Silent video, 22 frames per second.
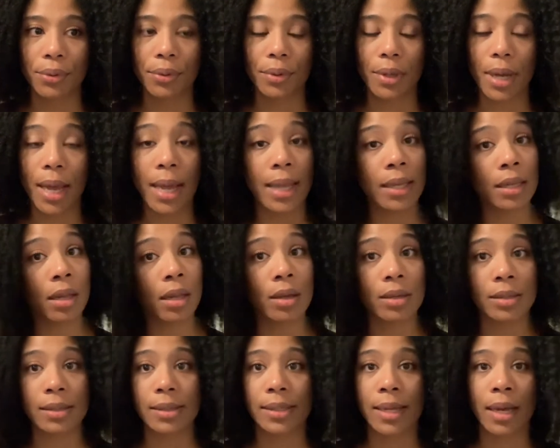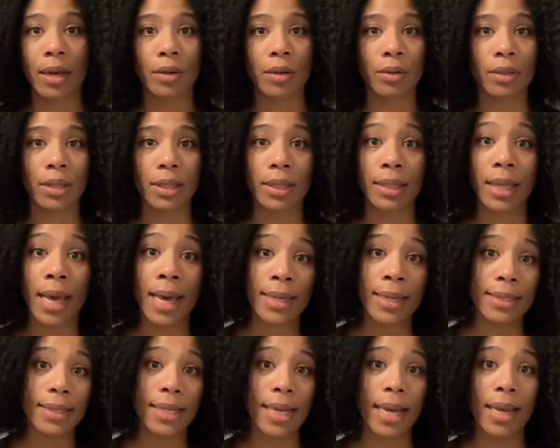I lost out on a lot
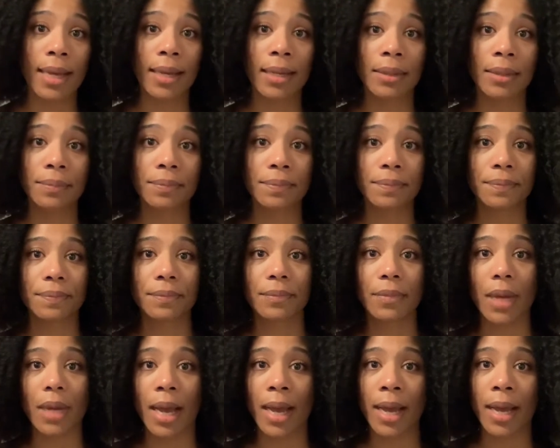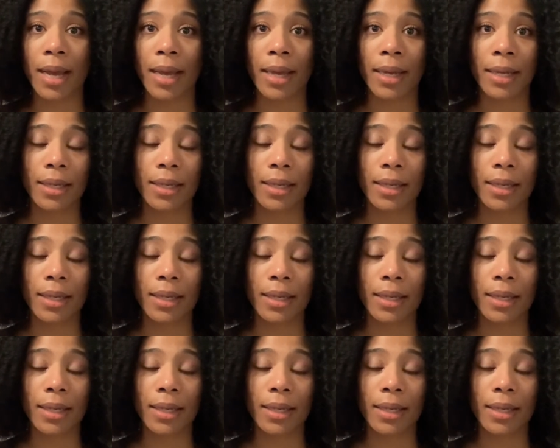of time. I